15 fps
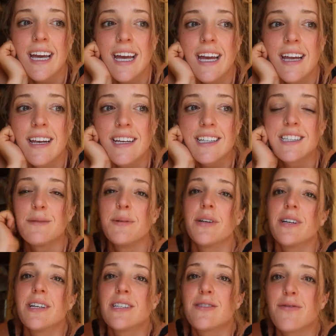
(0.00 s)
and
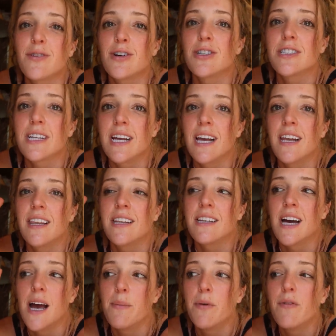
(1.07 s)
experience firsthand the
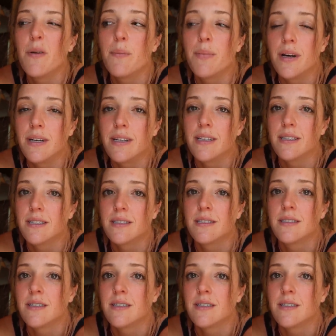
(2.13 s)
type of abundance